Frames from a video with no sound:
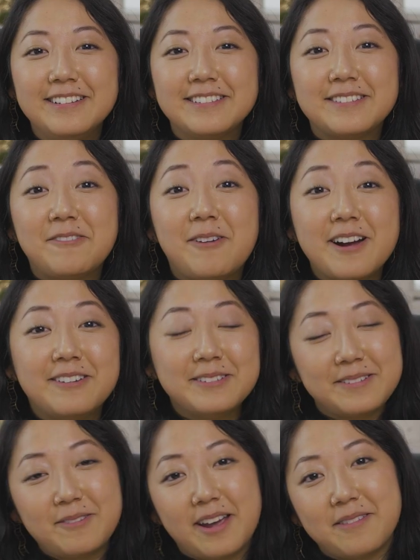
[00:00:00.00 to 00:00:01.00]
So I
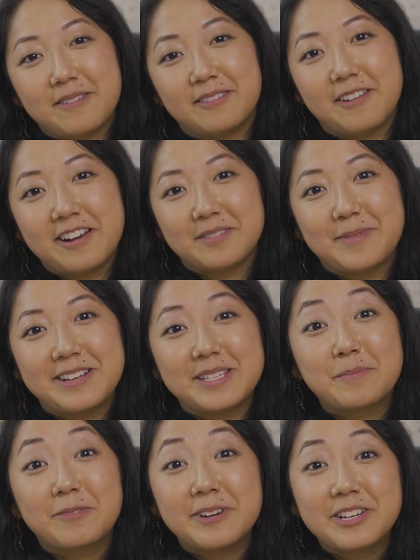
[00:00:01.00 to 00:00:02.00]
also gather a lot of my
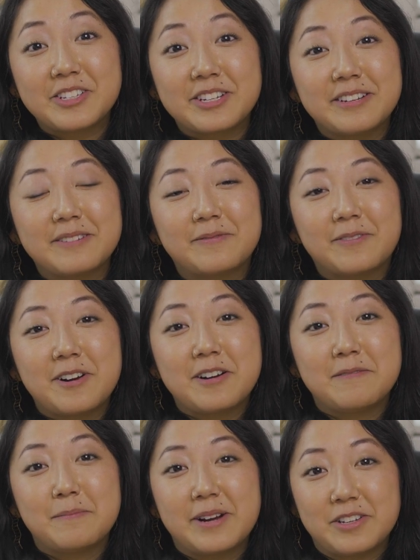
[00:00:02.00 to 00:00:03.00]
inspiration
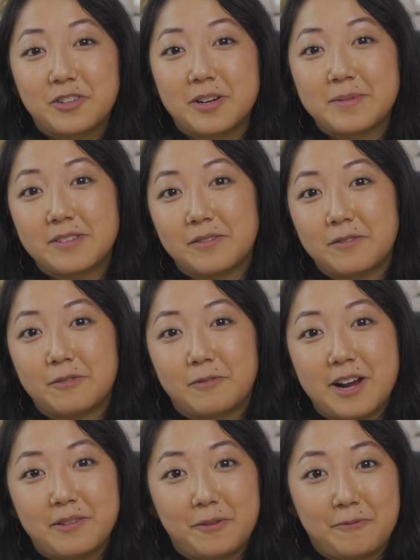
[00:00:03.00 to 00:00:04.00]
from my trips
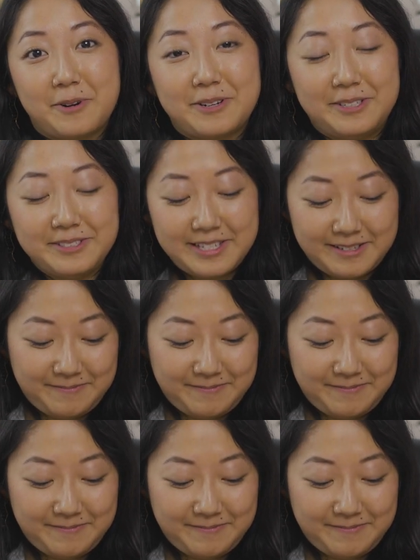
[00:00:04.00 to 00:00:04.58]
around the world.